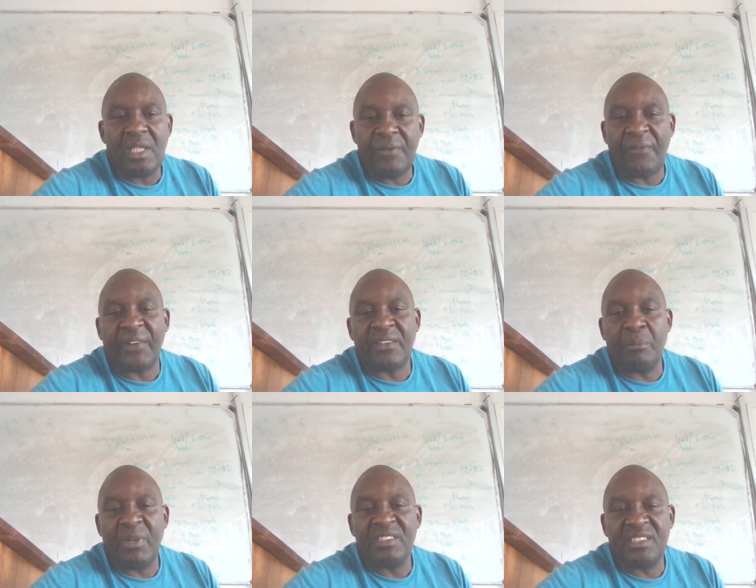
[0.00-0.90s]
if a factory
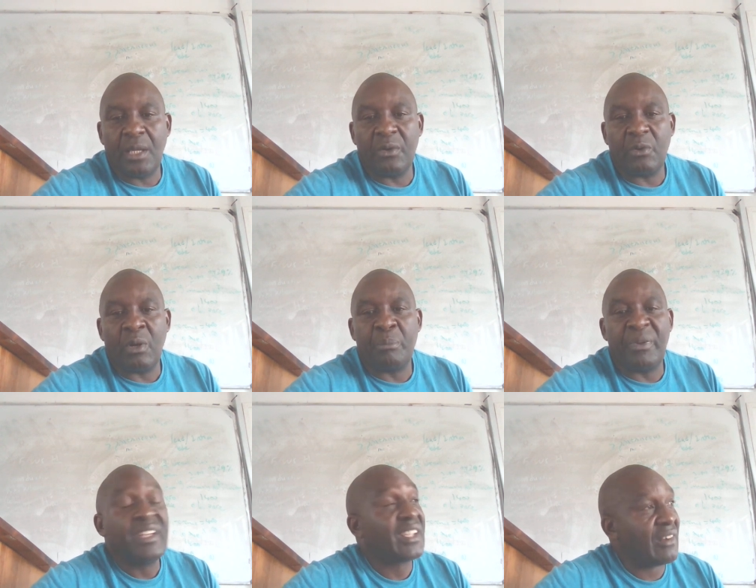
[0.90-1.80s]
burns down or a
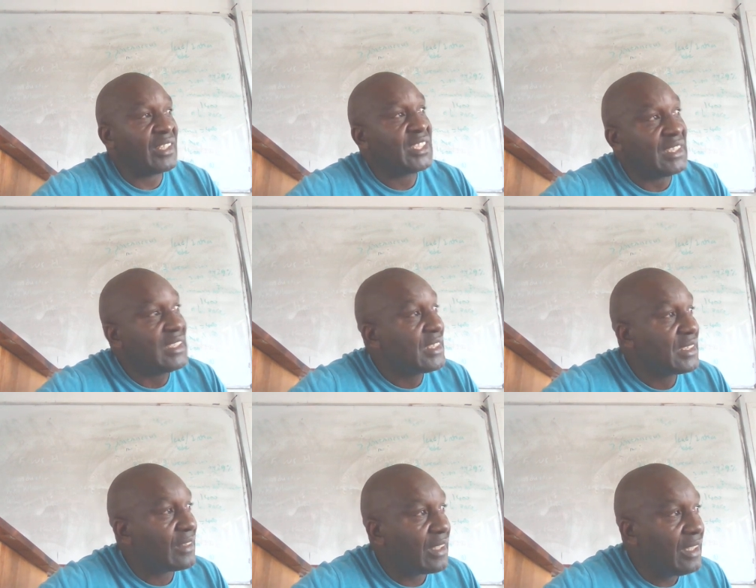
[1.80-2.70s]
plane crashes,
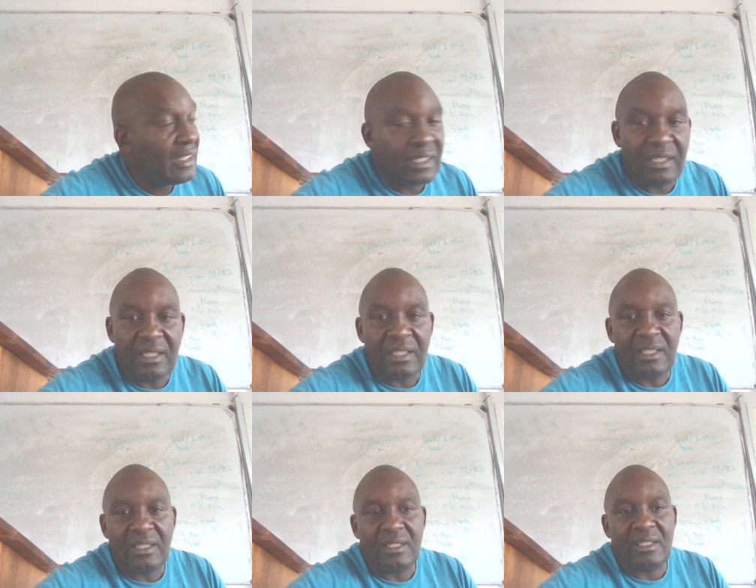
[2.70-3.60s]
okay,
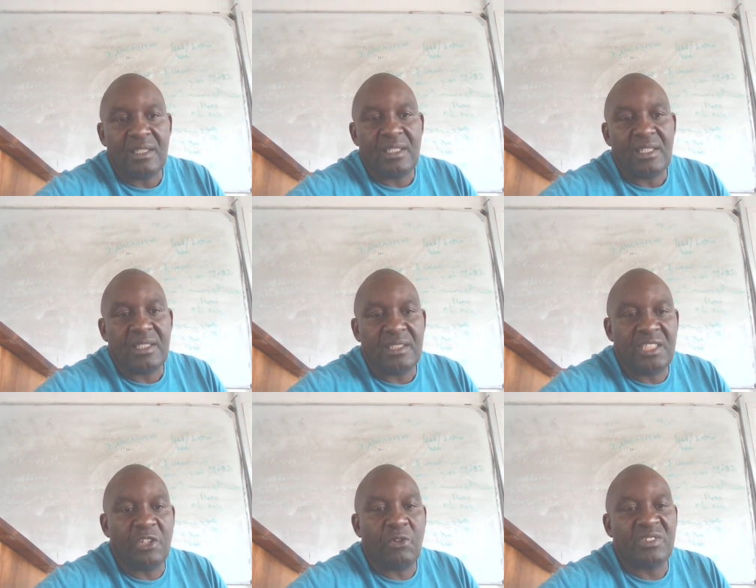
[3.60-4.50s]

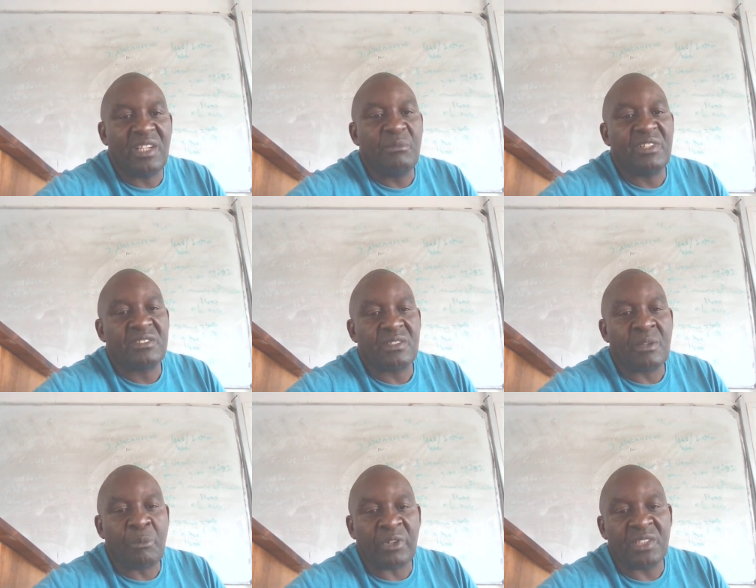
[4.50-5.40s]
general assignment
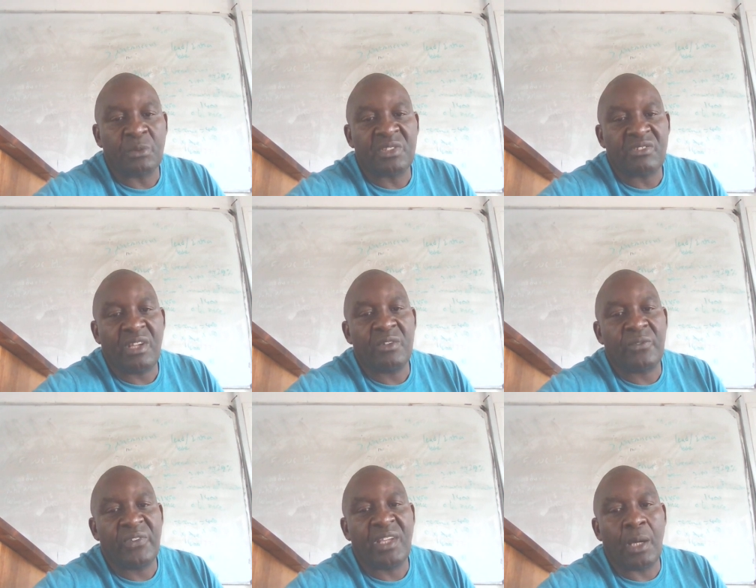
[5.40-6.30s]
reporters will try to
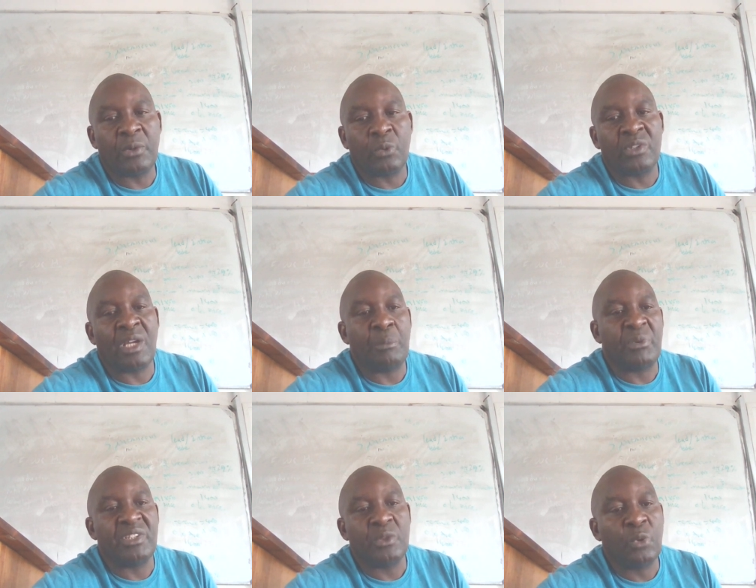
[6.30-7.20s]
figure out what
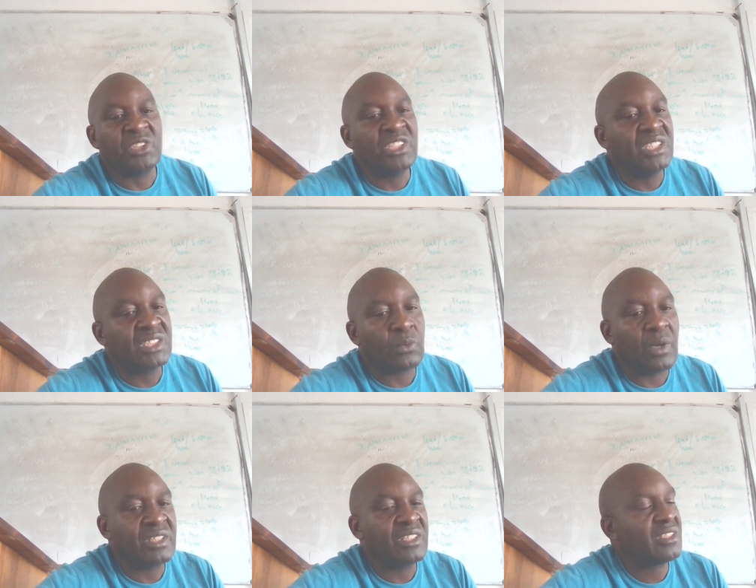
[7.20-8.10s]
happened, who did it,
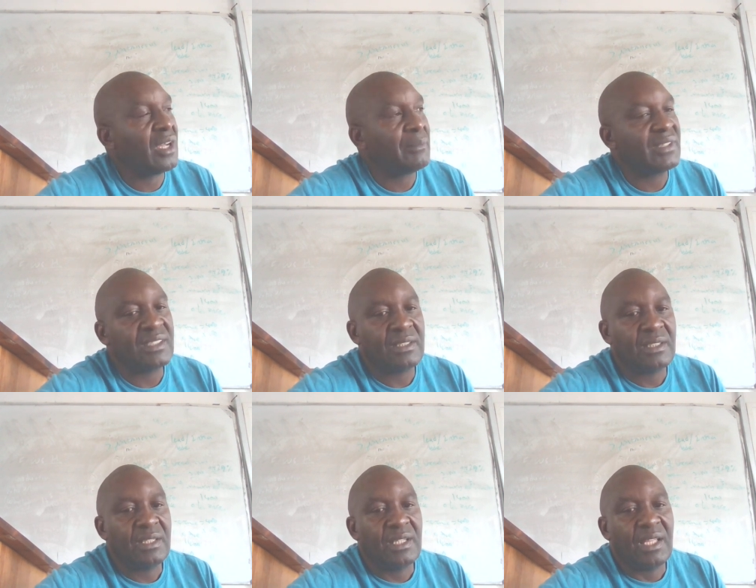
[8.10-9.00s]
why did it happen,
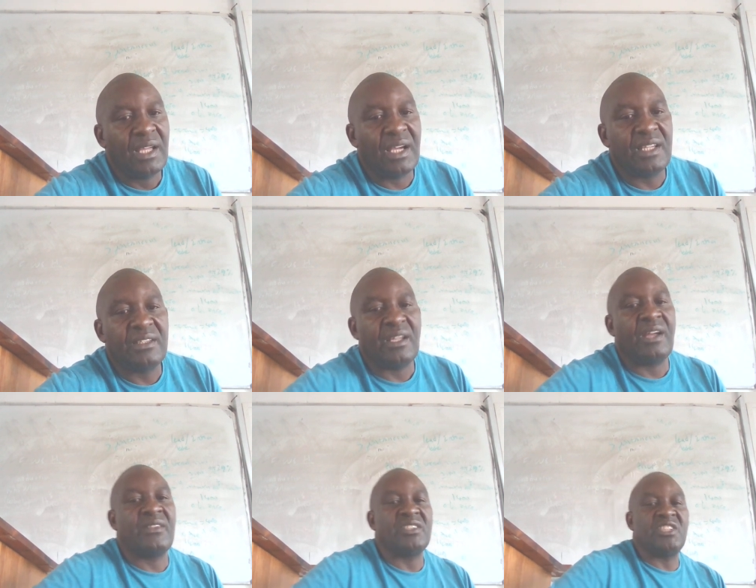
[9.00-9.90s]
and
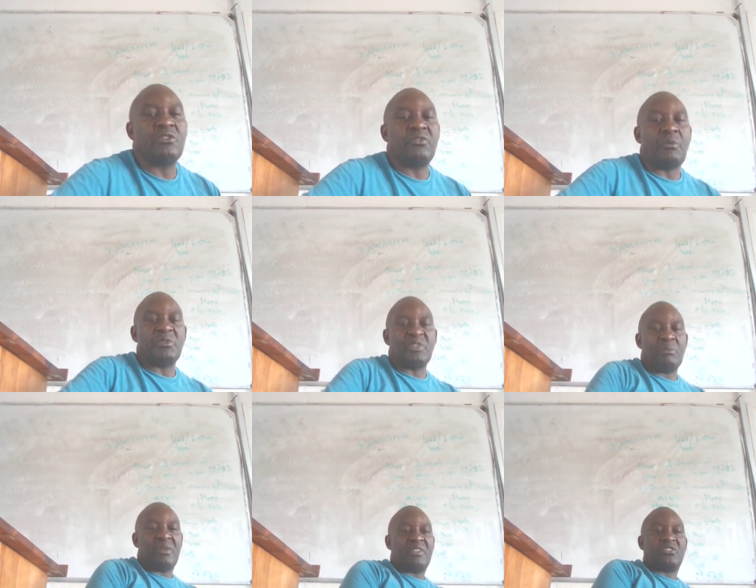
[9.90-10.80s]
other general information
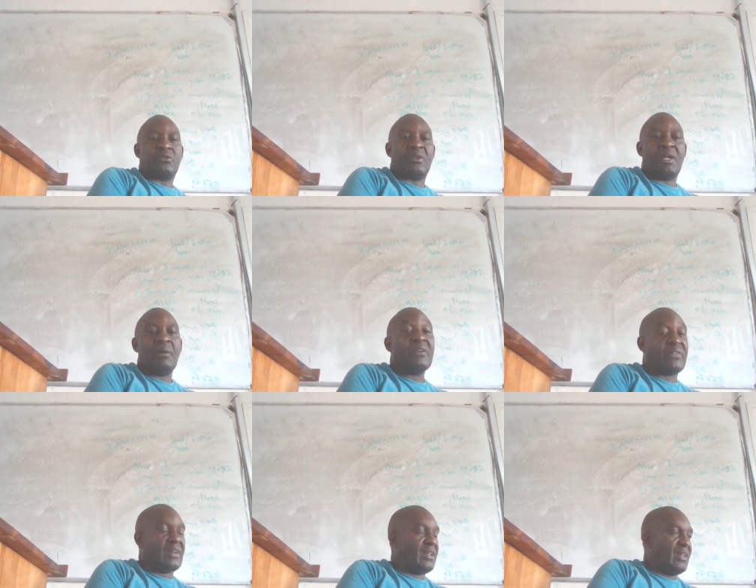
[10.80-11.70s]
about the story.
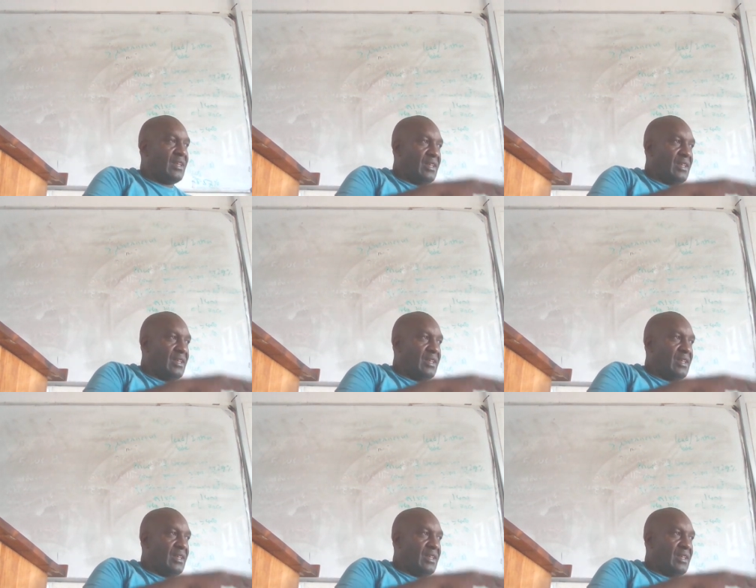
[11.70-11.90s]
However,